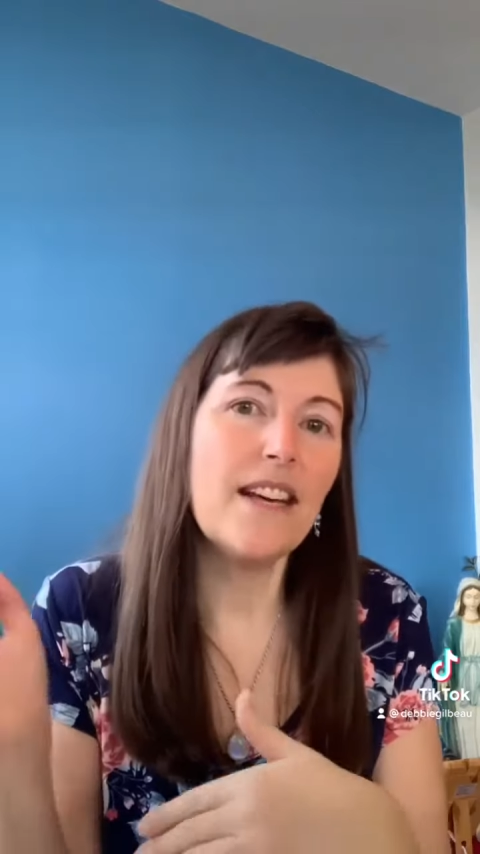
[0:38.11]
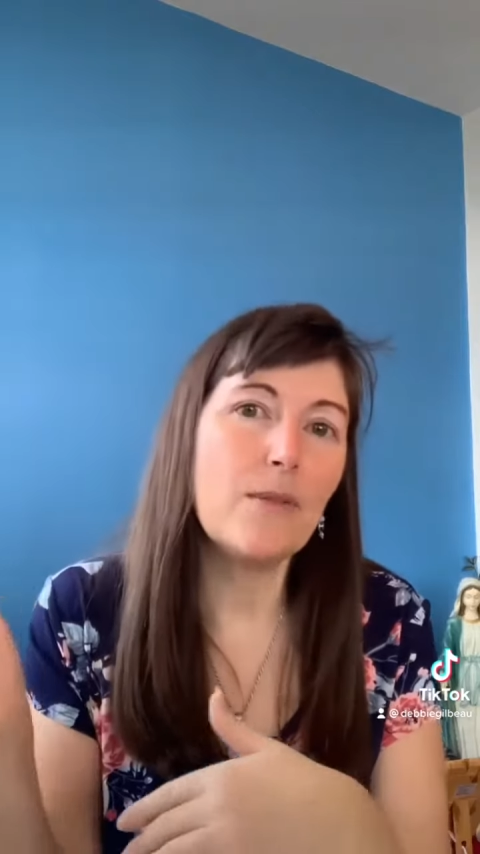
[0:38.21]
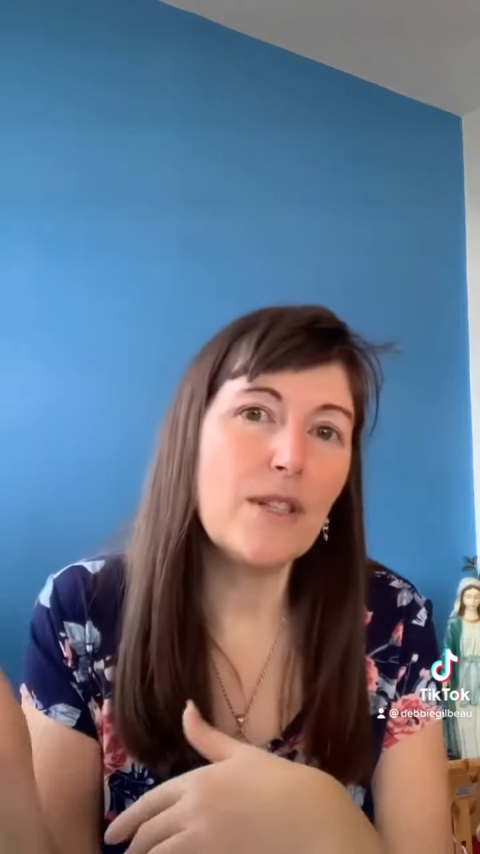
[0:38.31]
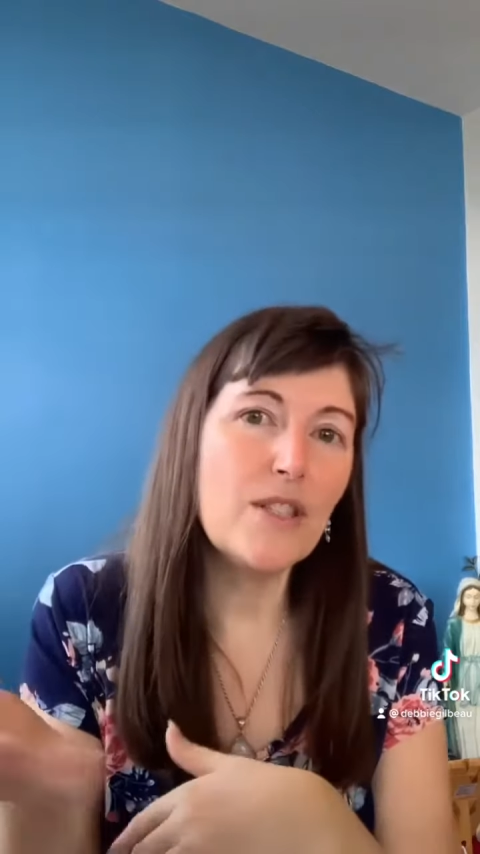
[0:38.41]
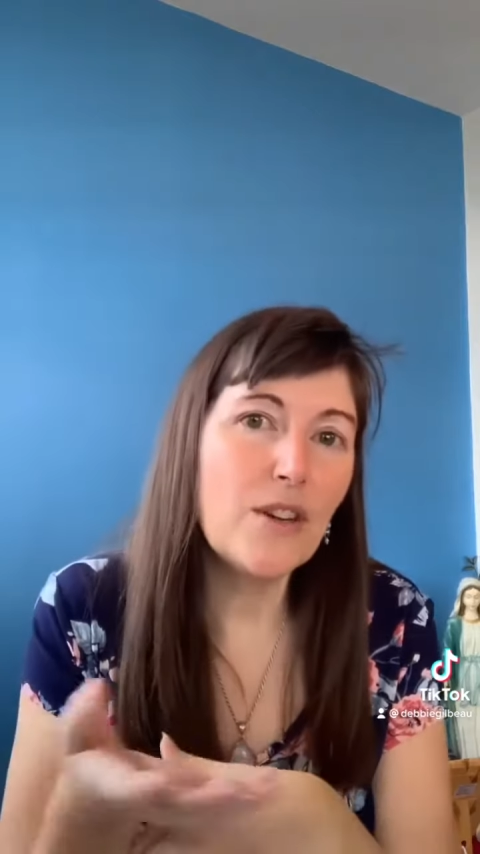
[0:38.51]

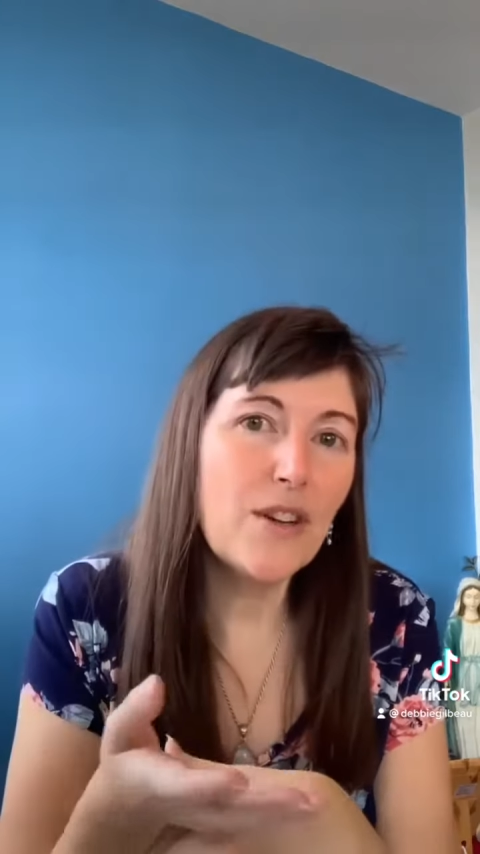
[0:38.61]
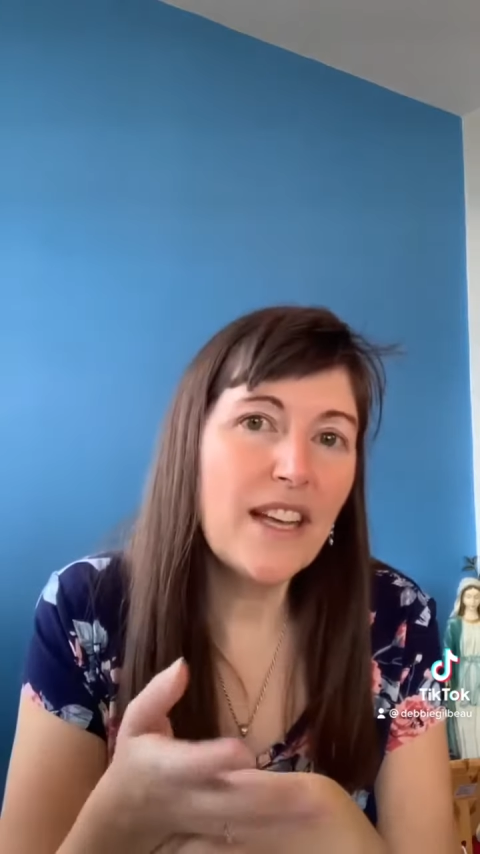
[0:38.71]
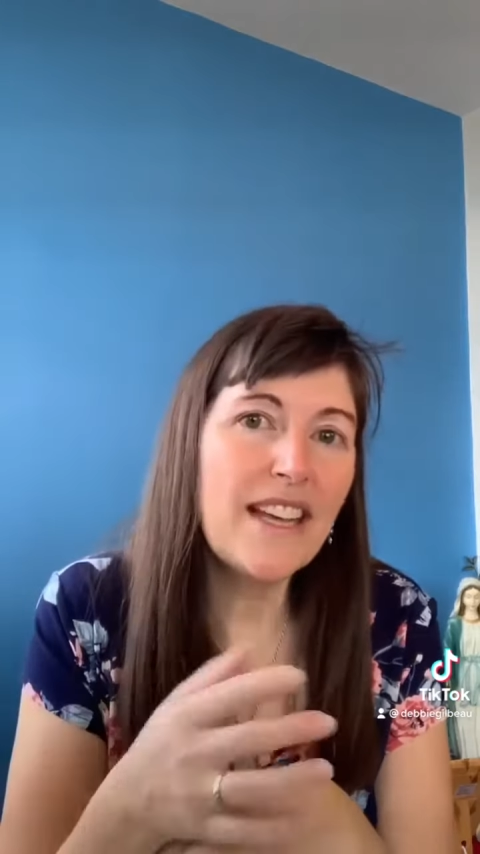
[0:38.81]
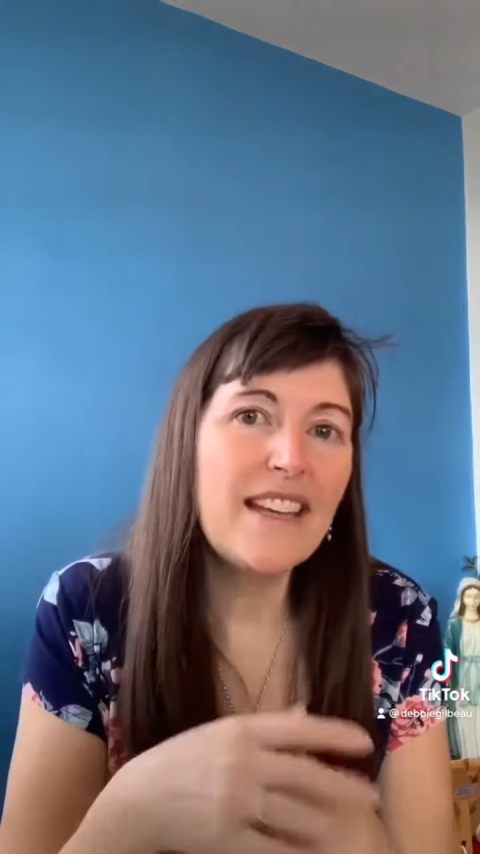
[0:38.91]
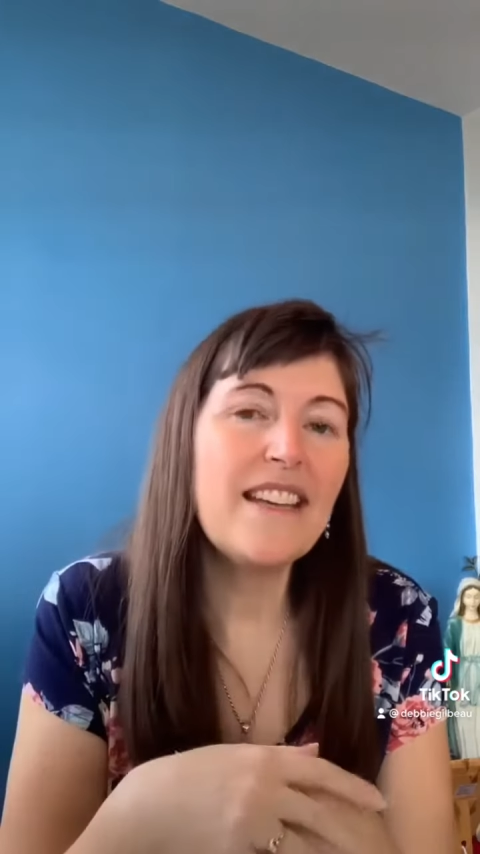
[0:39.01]

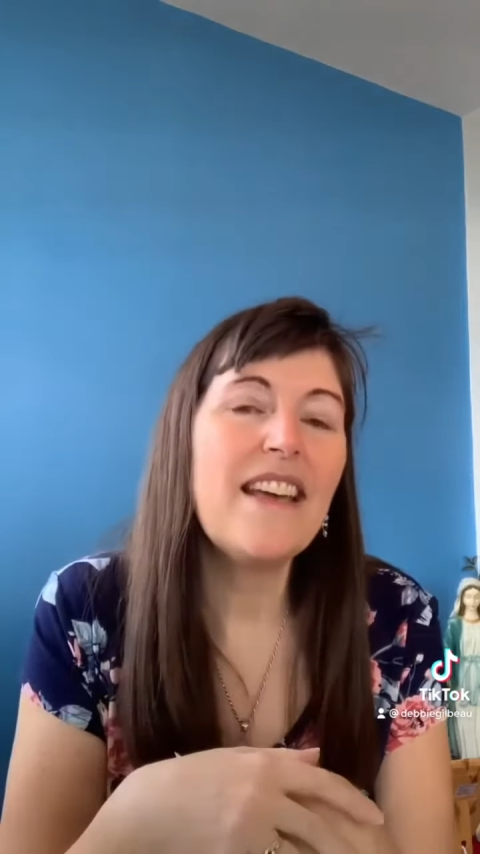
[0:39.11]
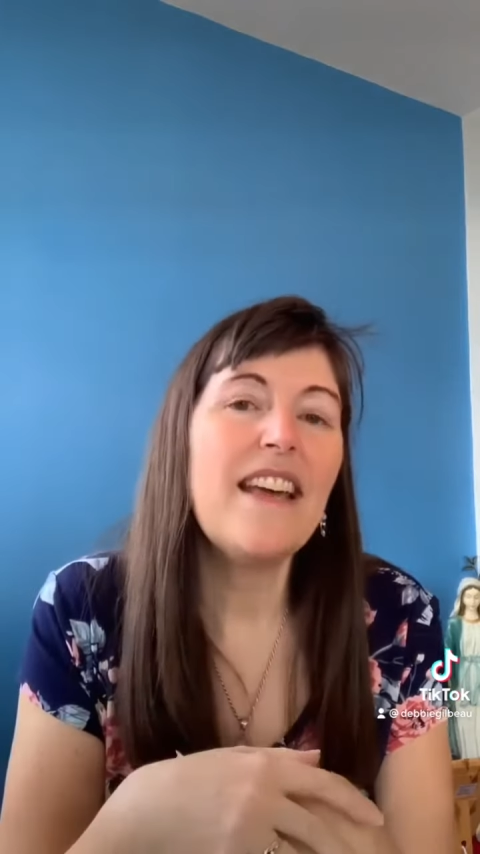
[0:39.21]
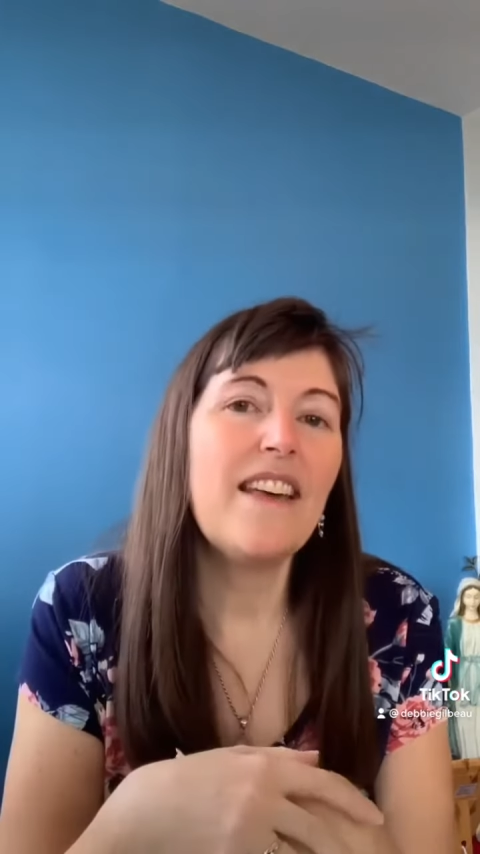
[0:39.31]
returning,